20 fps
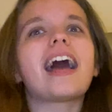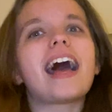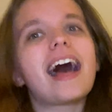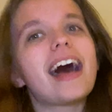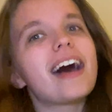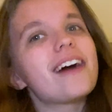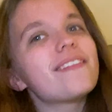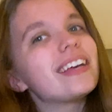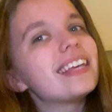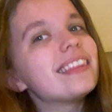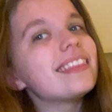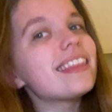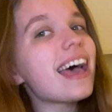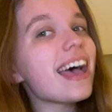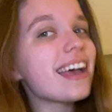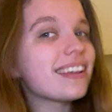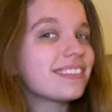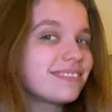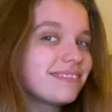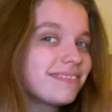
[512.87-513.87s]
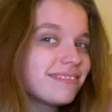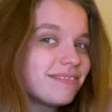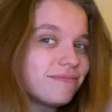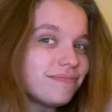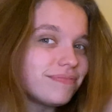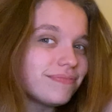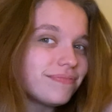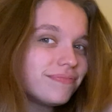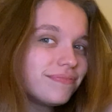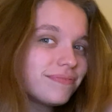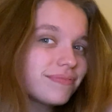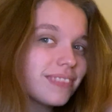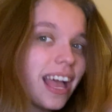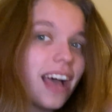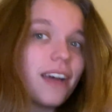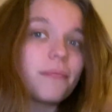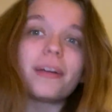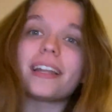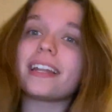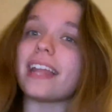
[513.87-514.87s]
And then
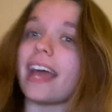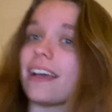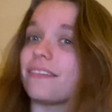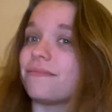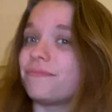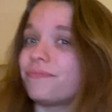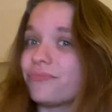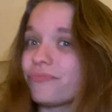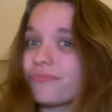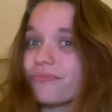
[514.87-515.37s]
on Monday,